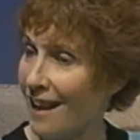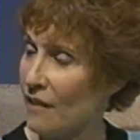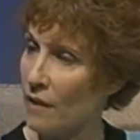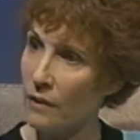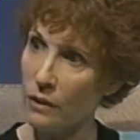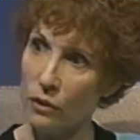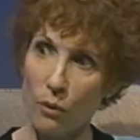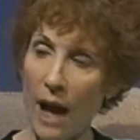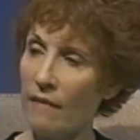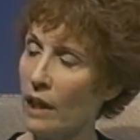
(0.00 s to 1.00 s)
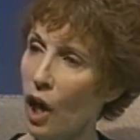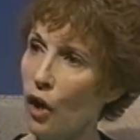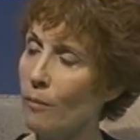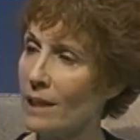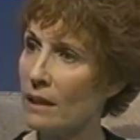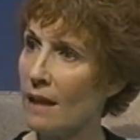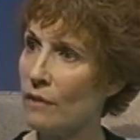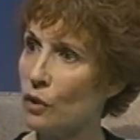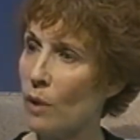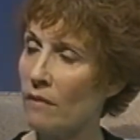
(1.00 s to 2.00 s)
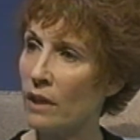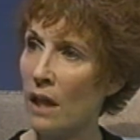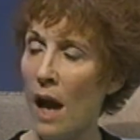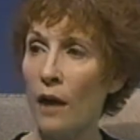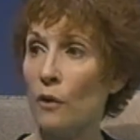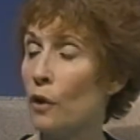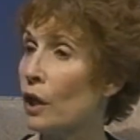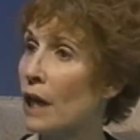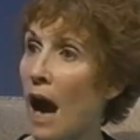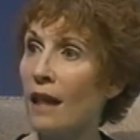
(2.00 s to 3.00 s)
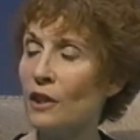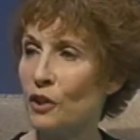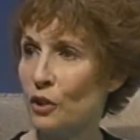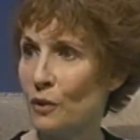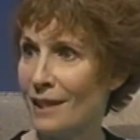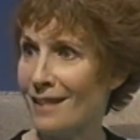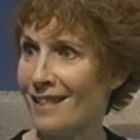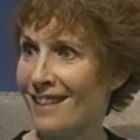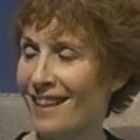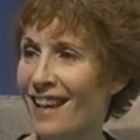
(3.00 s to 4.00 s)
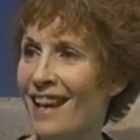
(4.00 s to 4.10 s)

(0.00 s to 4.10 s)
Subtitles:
and then they're driving home at 11, 12 o'clock, or our college students.